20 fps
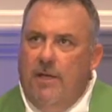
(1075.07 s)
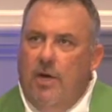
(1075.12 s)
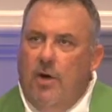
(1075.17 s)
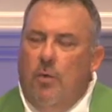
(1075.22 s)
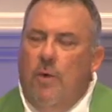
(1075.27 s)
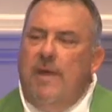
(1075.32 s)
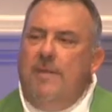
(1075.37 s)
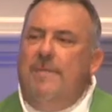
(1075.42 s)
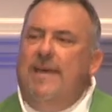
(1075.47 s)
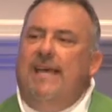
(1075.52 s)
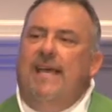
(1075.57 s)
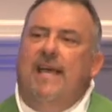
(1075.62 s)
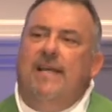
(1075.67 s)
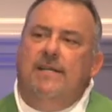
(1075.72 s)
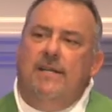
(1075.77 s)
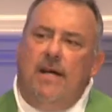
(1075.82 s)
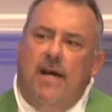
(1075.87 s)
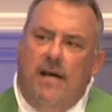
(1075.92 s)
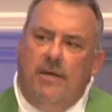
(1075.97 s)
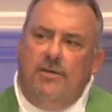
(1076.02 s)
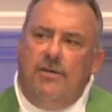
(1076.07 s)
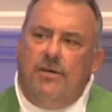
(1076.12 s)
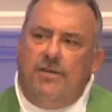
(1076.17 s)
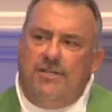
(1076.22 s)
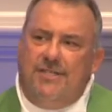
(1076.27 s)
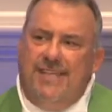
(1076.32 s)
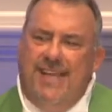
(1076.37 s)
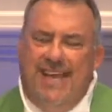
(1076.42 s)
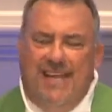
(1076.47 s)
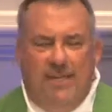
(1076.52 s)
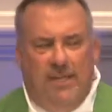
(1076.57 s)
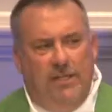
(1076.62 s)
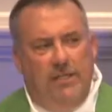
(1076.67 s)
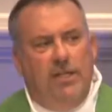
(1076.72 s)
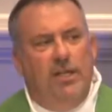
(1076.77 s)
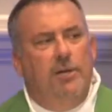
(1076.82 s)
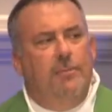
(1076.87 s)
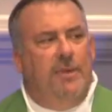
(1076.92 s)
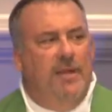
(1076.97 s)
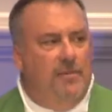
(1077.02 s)
we begin to understand a
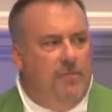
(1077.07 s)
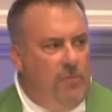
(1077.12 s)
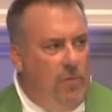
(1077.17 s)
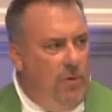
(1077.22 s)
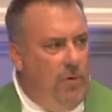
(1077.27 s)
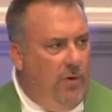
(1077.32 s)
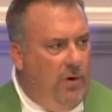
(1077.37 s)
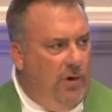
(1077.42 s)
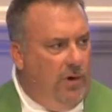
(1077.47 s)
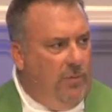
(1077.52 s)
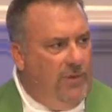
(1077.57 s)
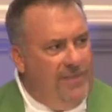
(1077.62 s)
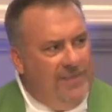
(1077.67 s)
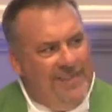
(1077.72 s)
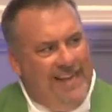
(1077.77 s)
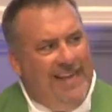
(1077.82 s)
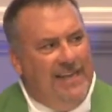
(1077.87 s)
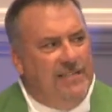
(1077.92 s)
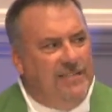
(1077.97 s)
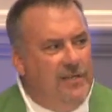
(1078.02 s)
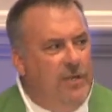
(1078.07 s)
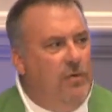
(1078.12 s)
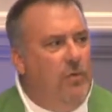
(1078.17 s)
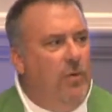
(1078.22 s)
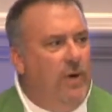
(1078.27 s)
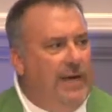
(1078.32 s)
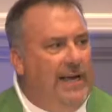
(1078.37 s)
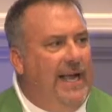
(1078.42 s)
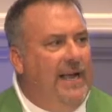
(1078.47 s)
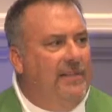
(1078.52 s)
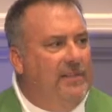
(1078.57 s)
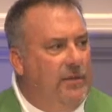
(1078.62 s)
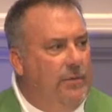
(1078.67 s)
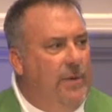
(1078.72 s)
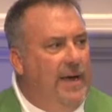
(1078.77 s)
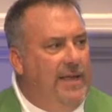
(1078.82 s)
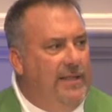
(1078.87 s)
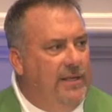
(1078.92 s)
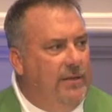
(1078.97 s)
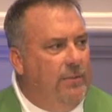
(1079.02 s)
little bit more when things don't work out the
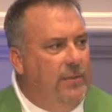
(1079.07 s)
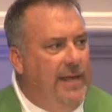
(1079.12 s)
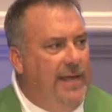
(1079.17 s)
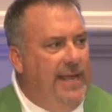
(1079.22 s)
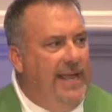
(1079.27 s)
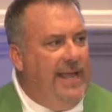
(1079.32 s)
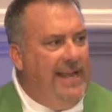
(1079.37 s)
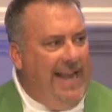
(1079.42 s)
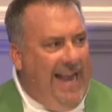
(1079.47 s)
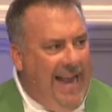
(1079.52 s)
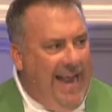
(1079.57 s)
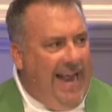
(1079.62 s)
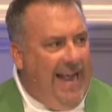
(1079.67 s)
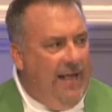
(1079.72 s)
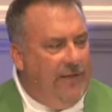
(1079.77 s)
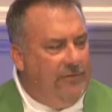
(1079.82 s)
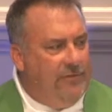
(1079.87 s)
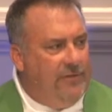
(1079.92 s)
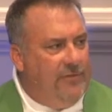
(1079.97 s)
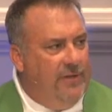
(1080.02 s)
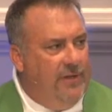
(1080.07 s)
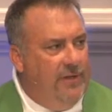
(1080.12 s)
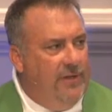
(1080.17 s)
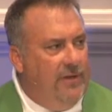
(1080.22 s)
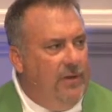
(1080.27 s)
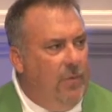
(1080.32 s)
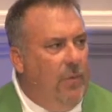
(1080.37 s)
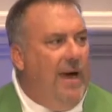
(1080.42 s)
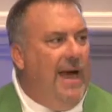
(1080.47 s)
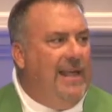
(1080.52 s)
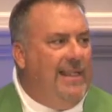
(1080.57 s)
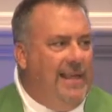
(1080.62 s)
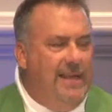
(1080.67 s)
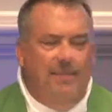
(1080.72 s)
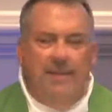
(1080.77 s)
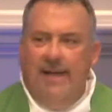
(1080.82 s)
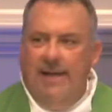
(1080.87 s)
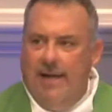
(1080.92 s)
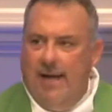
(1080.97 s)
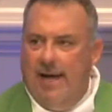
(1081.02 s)
way that we had asked, why they
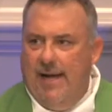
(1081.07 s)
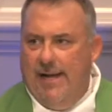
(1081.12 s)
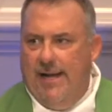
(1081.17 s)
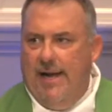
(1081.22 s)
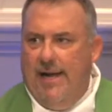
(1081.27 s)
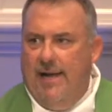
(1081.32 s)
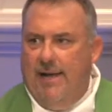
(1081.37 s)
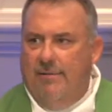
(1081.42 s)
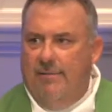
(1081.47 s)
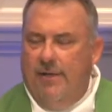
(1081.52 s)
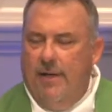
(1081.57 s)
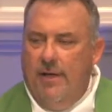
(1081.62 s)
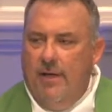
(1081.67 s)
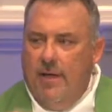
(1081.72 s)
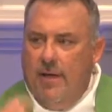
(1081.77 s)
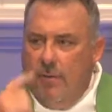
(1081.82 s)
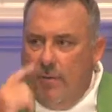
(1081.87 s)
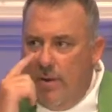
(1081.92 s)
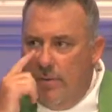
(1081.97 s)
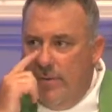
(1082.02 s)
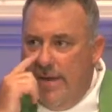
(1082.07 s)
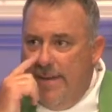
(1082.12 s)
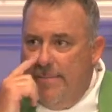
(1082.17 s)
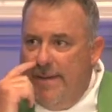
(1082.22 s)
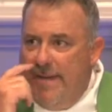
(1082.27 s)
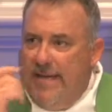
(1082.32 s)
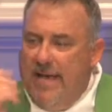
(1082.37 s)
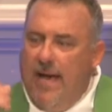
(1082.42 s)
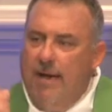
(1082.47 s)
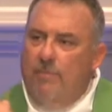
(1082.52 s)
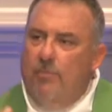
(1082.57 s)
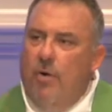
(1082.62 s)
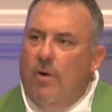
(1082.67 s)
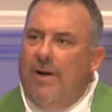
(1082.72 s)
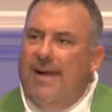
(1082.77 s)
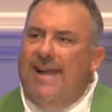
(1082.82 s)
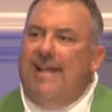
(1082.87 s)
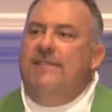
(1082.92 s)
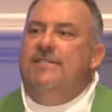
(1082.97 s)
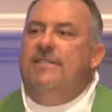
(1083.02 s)
may not have. When we become more
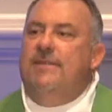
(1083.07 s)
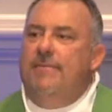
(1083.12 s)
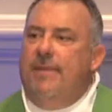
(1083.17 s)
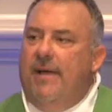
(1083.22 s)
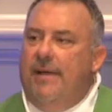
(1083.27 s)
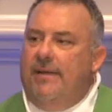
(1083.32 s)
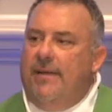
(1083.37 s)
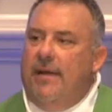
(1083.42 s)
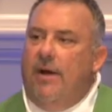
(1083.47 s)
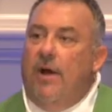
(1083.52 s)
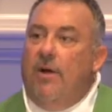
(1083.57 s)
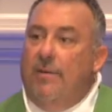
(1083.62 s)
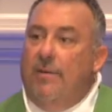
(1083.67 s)
intimate in our